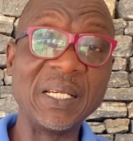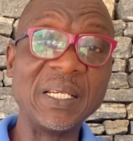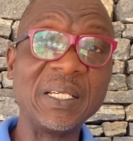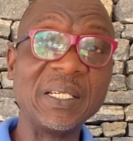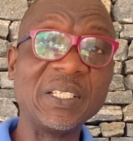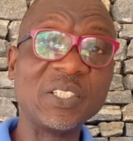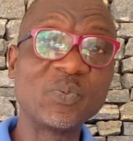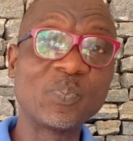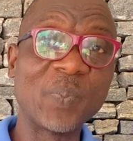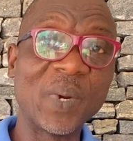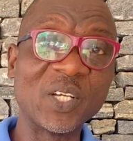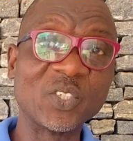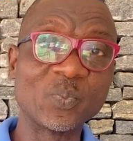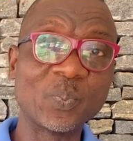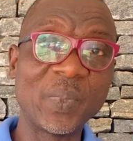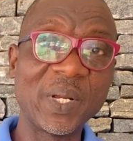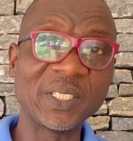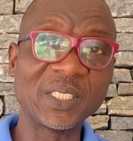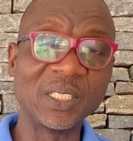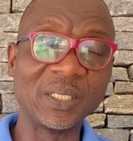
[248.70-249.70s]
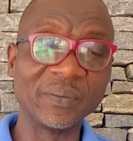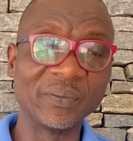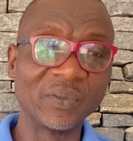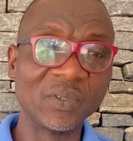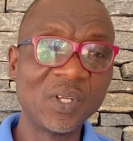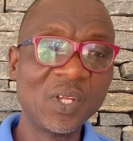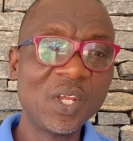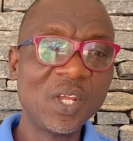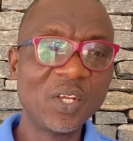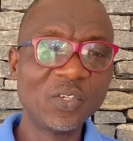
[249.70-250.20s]
in this perspective.
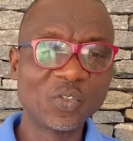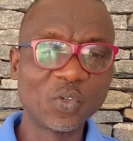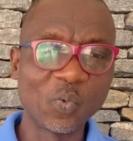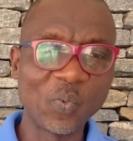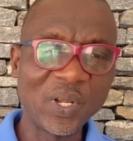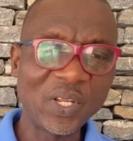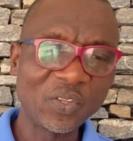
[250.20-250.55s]
So when